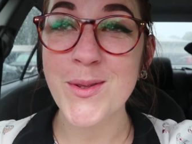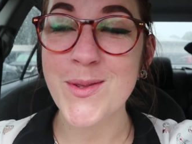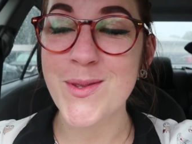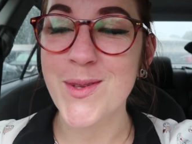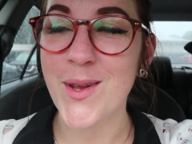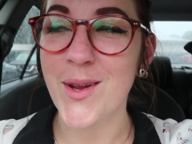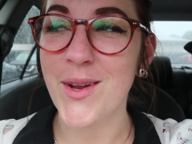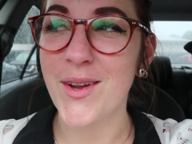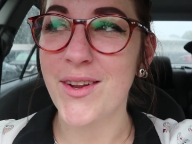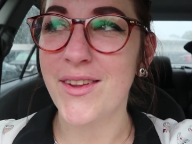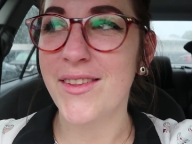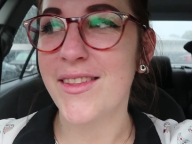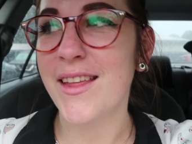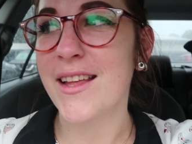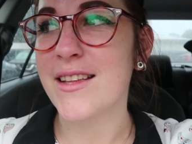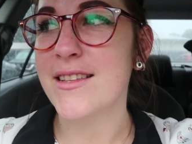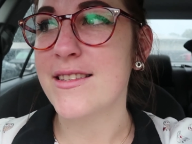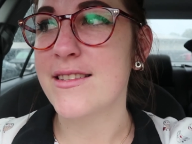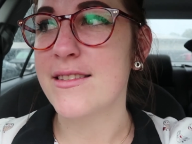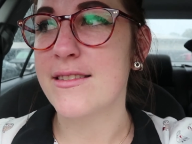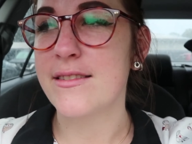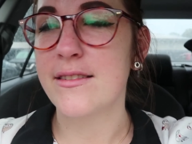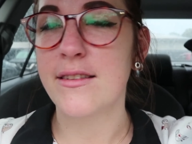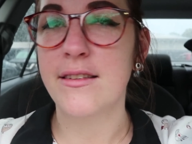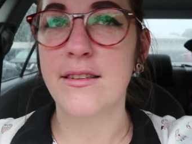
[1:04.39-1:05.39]
So that's,
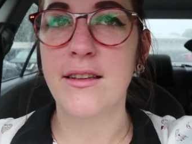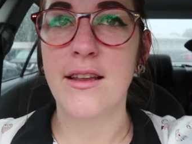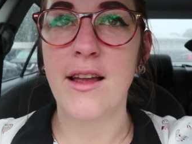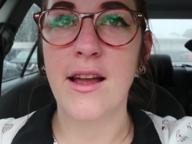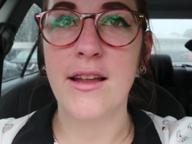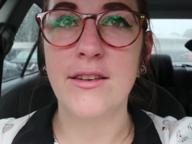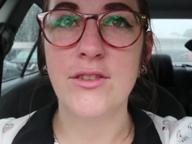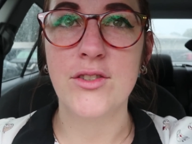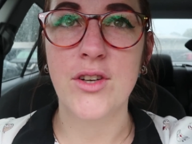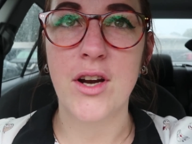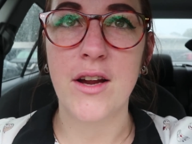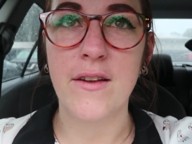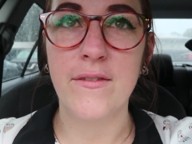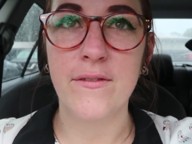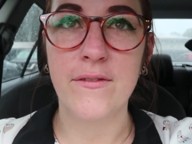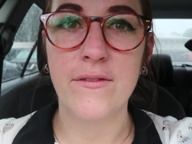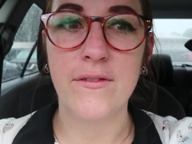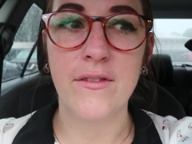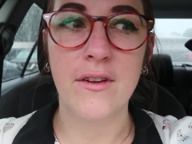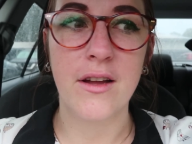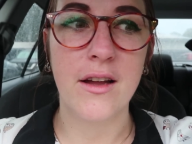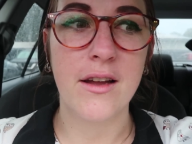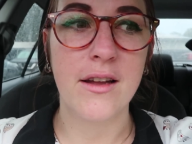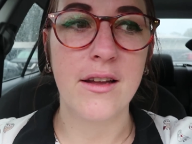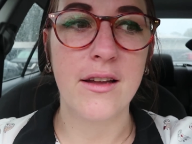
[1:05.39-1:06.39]
I drive,
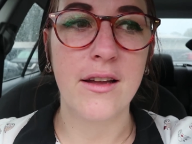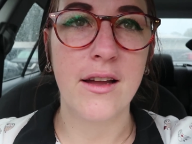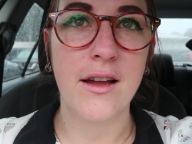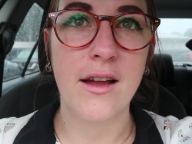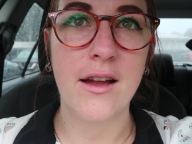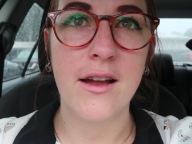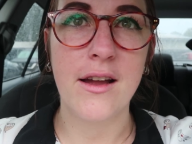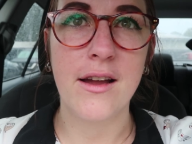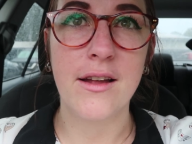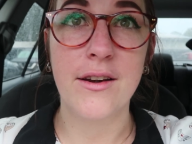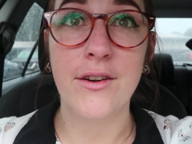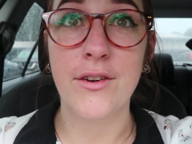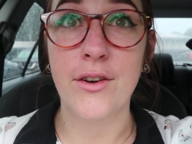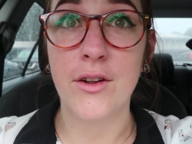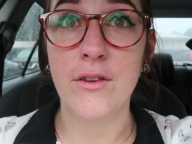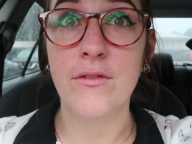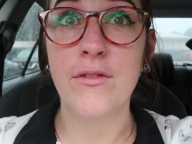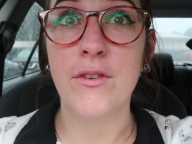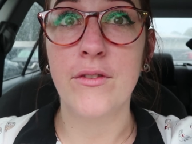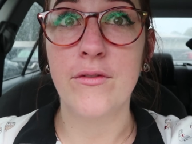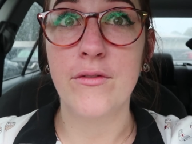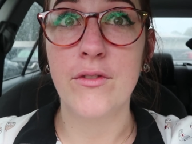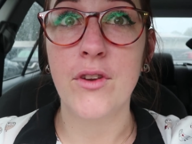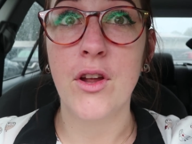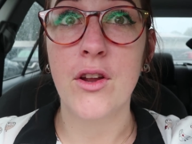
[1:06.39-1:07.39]
I don't know if
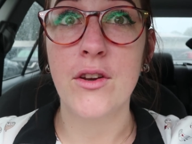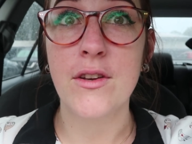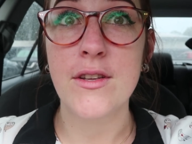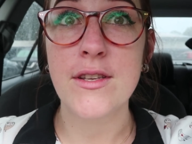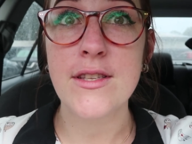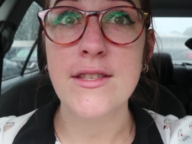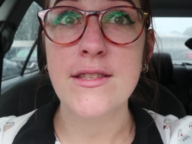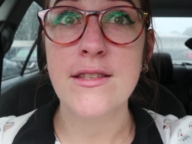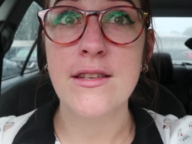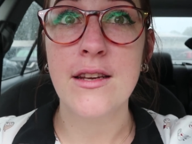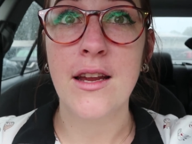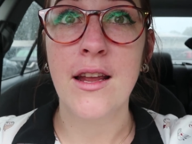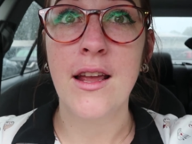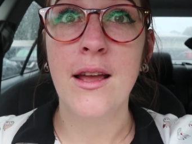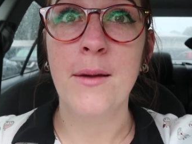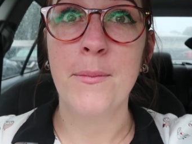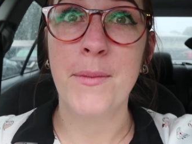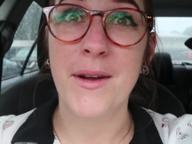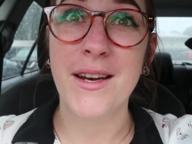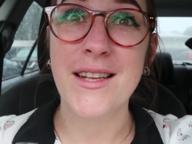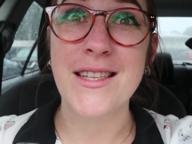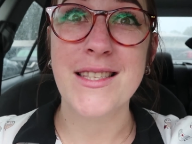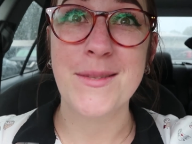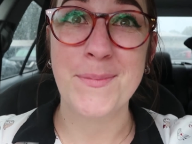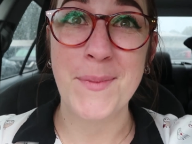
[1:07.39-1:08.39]
you've noticed,
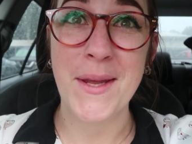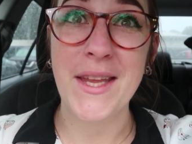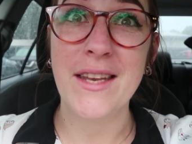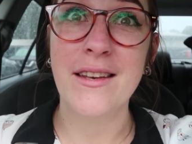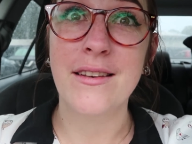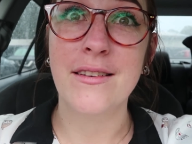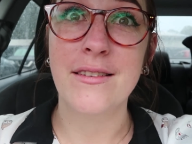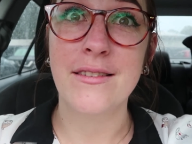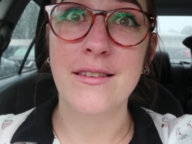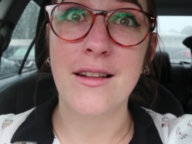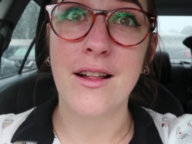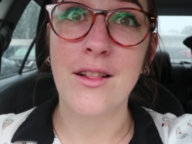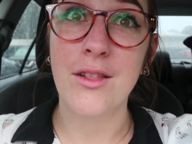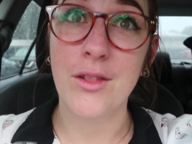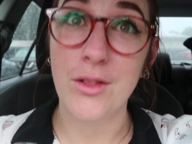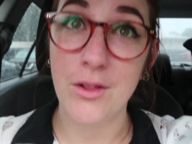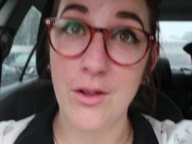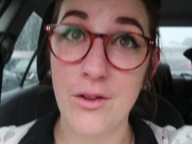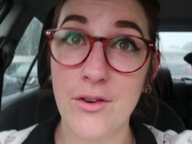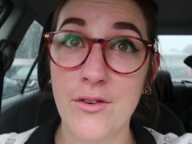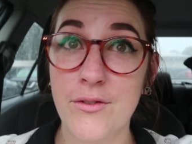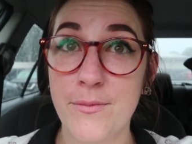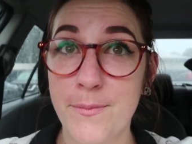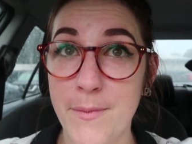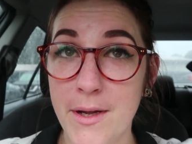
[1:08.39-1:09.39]
but I spend a
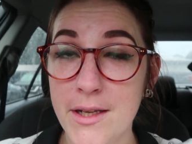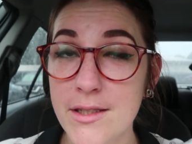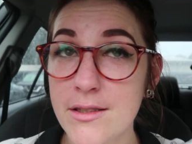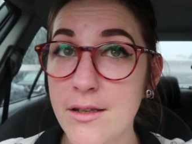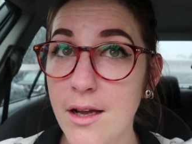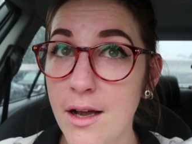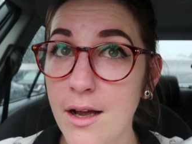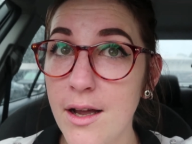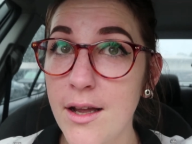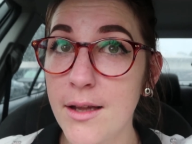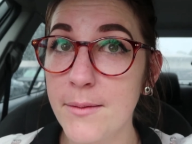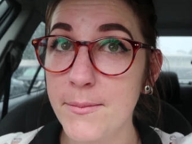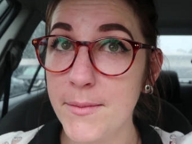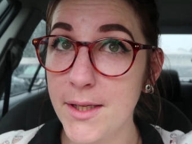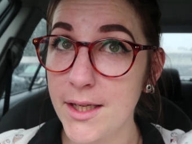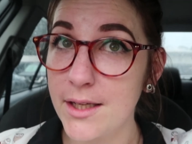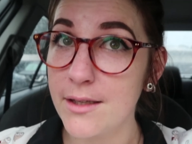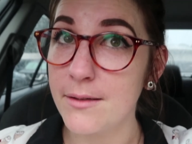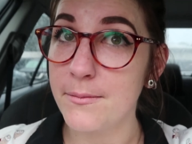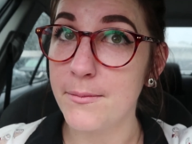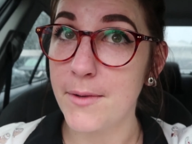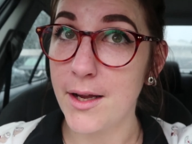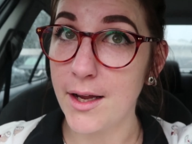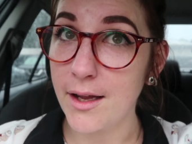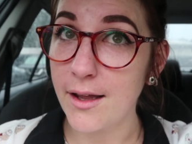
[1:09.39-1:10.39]
lot of my time
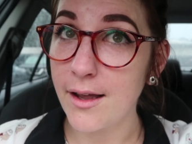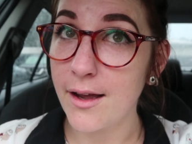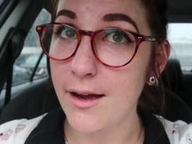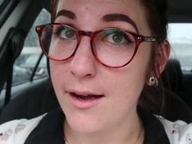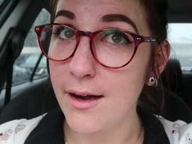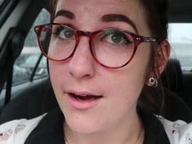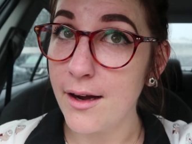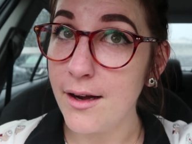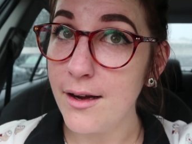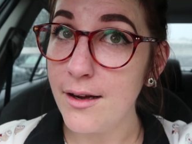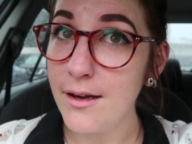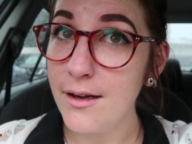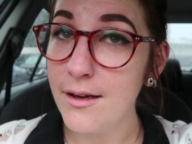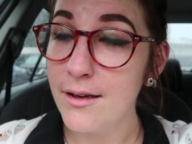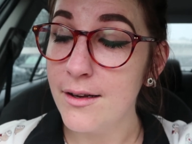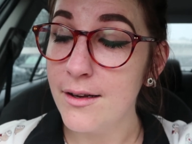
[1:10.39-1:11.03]
in my car.